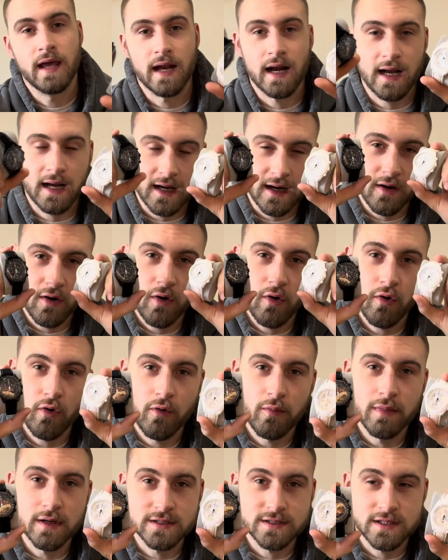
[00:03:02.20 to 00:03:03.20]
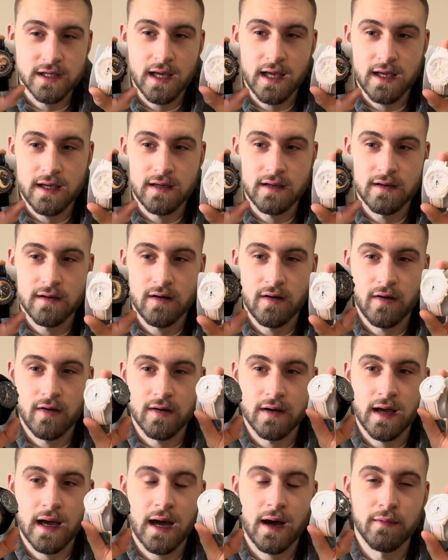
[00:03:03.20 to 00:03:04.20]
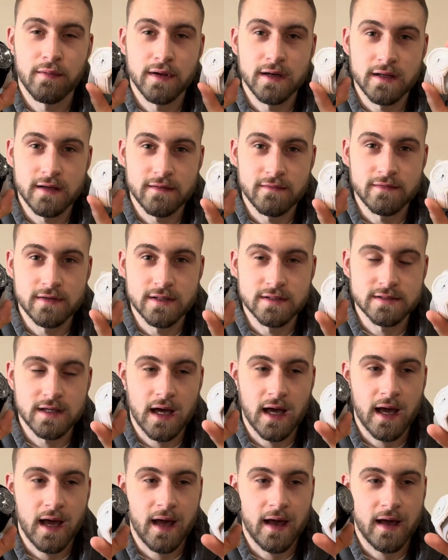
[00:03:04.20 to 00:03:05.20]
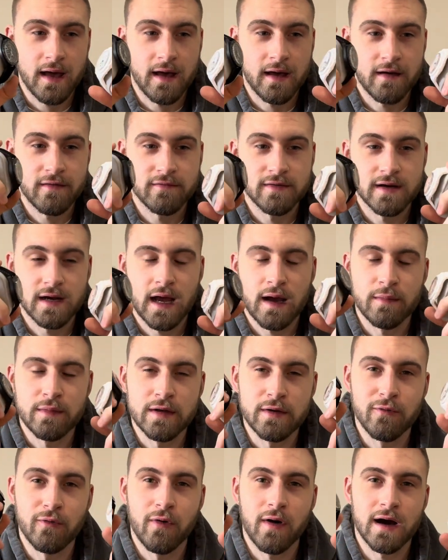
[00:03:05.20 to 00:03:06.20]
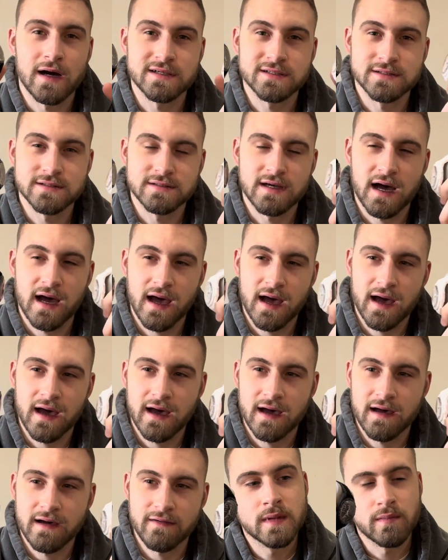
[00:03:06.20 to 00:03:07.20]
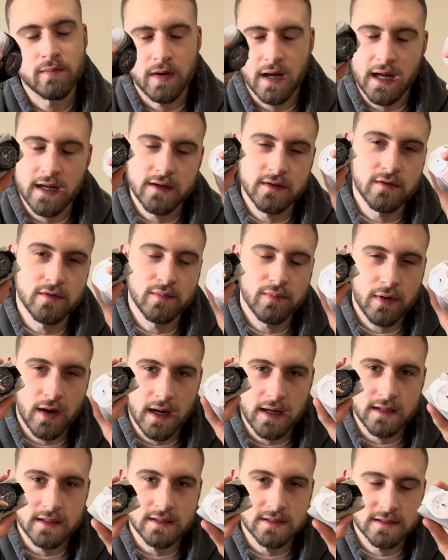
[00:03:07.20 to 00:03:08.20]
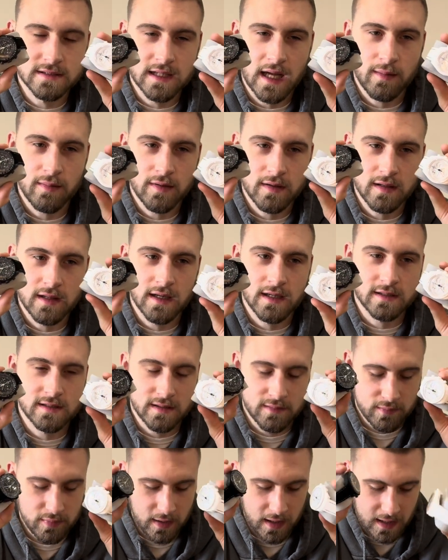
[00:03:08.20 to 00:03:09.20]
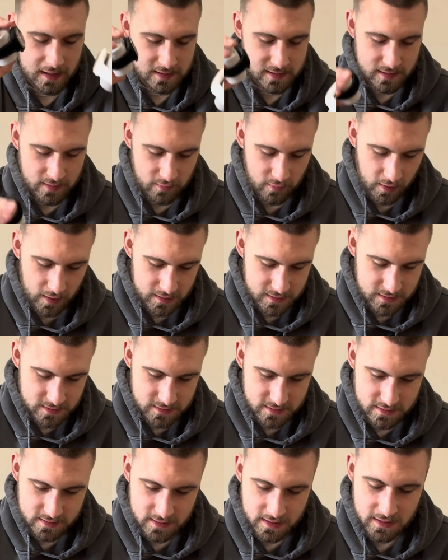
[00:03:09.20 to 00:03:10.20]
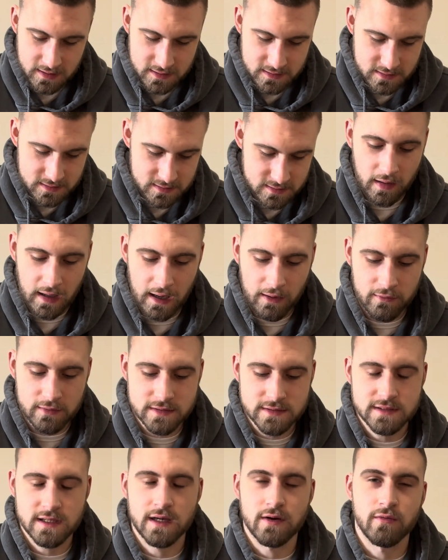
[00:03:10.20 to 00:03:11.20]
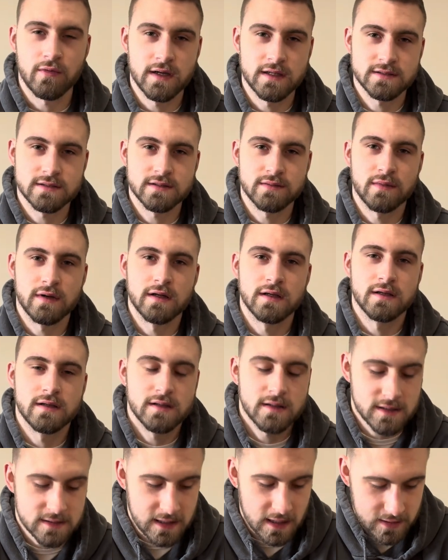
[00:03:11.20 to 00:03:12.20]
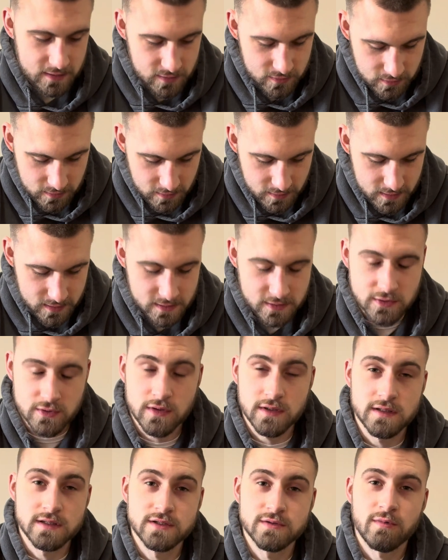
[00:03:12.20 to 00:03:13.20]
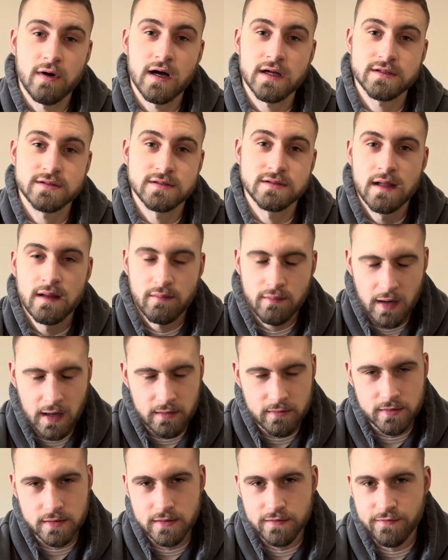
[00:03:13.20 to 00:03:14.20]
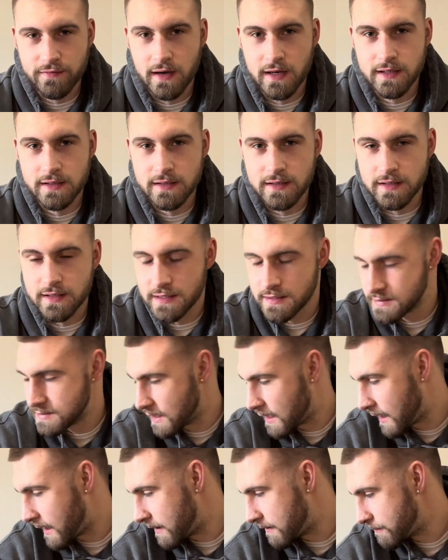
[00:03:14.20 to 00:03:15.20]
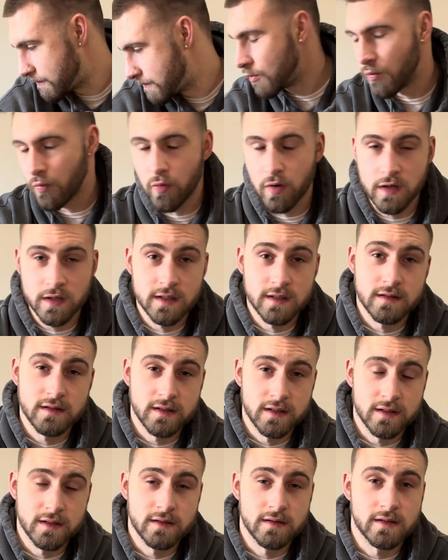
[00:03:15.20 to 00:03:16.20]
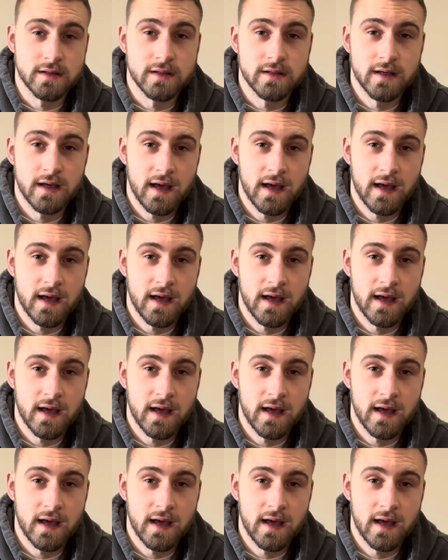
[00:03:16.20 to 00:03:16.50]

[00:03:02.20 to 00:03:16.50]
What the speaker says: and I got a whole bunch of hate on how many of these I have and how many watches I have. But I do probably need to stop collecting plastic watches. It is, I wouldn't say a waste of money, because I do really enjoy these watches. I don't really find a need to have one in literally